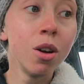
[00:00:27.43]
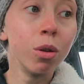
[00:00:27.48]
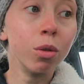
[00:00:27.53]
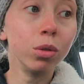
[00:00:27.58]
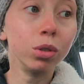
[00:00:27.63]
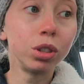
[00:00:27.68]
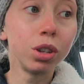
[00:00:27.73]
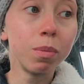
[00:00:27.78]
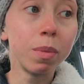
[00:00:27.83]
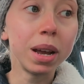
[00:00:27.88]

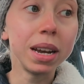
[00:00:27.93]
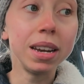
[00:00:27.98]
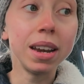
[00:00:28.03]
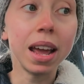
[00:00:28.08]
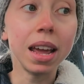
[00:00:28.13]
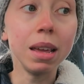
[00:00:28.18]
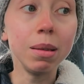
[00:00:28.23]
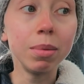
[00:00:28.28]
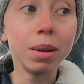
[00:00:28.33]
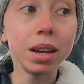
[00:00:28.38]
Also, my
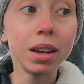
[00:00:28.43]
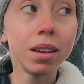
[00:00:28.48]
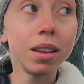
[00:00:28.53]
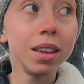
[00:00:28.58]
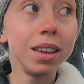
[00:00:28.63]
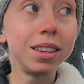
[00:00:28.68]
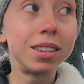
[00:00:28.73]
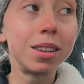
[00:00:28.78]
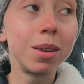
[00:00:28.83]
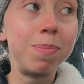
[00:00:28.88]
neighbor
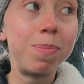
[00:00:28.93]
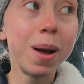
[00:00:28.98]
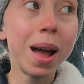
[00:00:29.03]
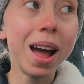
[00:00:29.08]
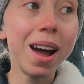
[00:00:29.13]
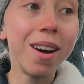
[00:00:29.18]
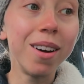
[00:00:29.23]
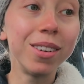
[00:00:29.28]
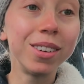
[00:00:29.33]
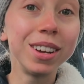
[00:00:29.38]
is
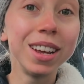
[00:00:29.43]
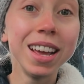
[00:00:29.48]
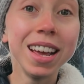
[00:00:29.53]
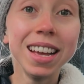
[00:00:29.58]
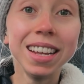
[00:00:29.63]
about